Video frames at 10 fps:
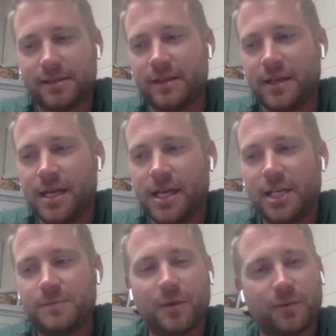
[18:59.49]
And
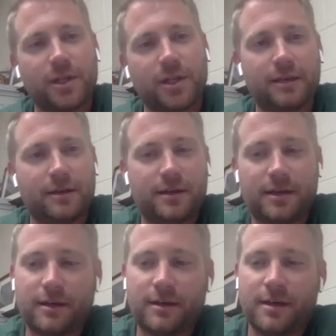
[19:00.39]
he's been really good. And,